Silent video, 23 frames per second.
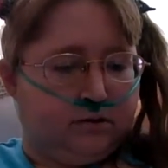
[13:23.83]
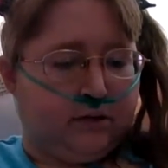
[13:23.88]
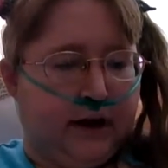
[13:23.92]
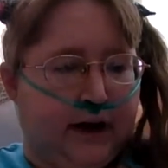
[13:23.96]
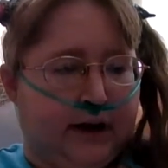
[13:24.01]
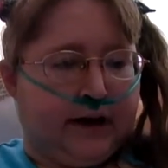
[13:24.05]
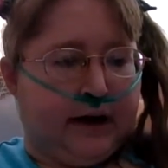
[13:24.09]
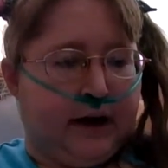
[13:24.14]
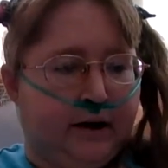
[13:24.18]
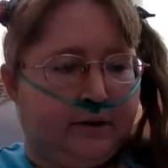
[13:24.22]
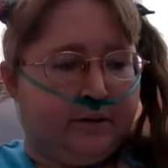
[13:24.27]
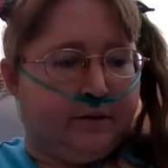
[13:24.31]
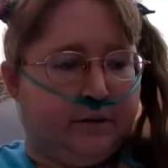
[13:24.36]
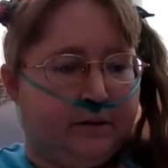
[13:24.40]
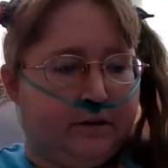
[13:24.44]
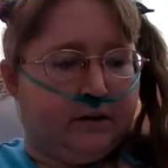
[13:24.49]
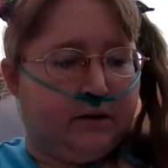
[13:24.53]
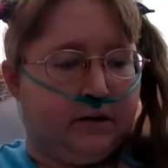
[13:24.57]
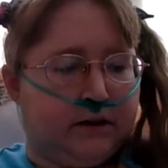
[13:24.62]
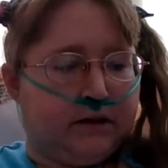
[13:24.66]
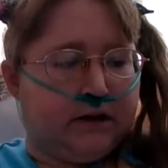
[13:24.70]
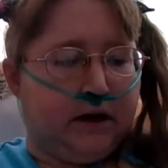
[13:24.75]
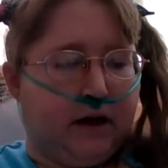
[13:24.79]
And now you
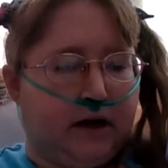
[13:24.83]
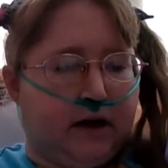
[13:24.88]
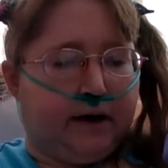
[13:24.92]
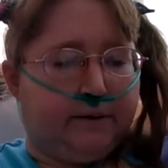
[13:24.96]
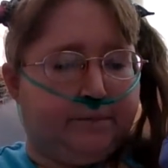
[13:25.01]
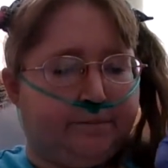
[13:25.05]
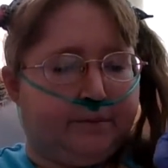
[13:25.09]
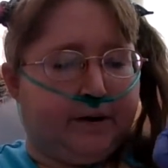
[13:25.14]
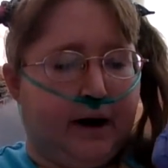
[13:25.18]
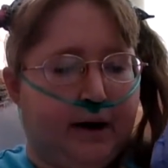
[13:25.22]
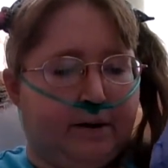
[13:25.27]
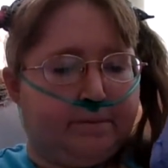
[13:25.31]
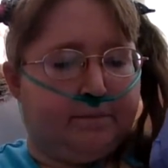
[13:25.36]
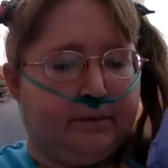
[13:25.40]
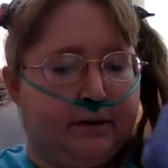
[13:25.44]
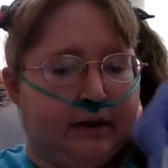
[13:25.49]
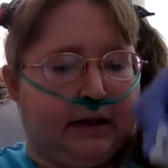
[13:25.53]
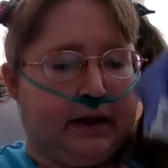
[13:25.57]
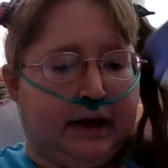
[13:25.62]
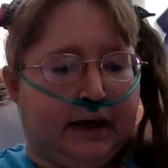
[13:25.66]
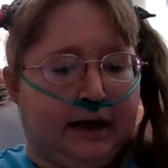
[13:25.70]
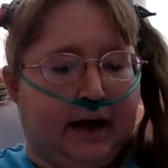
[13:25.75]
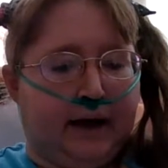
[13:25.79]
can start
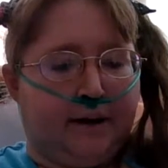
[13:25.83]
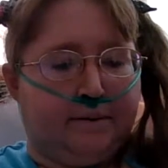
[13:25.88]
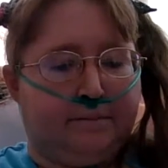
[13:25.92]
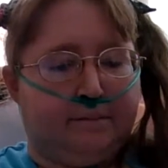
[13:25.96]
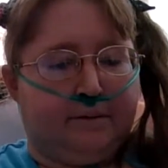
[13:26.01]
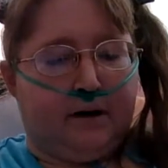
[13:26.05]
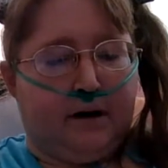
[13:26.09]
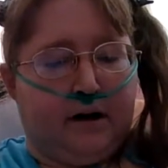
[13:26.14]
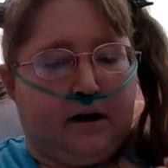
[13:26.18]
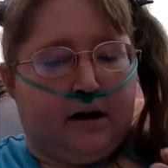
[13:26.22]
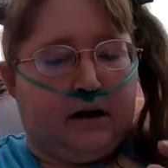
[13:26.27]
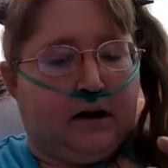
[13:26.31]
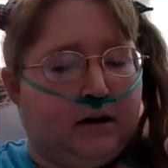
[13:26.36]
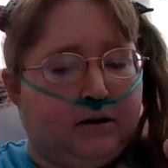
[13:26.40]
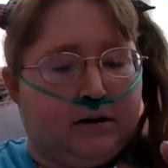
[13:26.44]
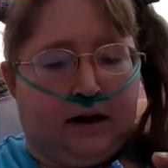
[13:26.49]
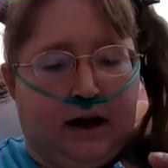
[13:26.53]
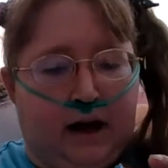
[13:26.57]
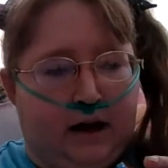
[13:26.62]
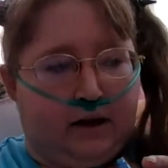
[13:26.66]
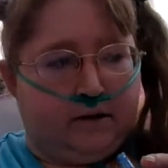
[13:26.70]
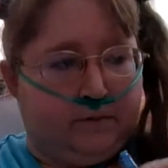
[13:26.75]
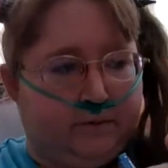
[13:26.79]
priming the camera.
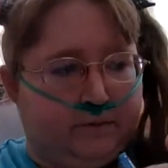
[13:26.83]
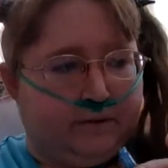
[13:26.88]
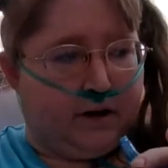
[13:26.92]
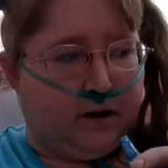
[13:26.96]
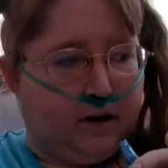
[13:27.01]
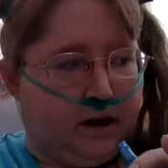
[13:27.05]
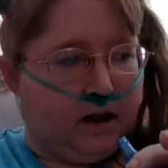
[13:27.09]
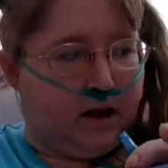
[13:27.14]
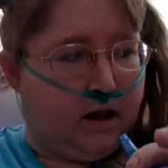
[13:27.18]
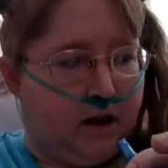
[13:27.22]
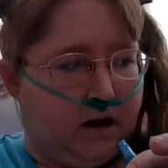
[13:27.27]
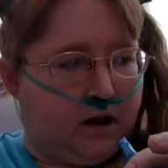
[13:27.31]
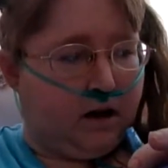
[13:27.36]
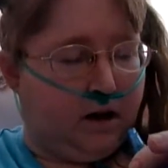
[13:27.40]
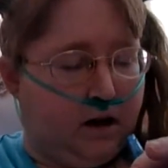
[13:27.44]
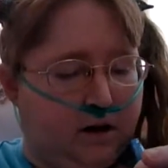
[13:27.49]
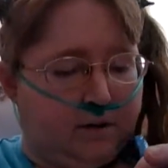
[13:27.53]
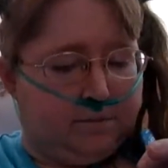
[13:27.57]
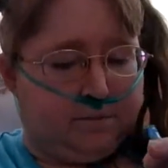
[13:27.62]
Getting rid of the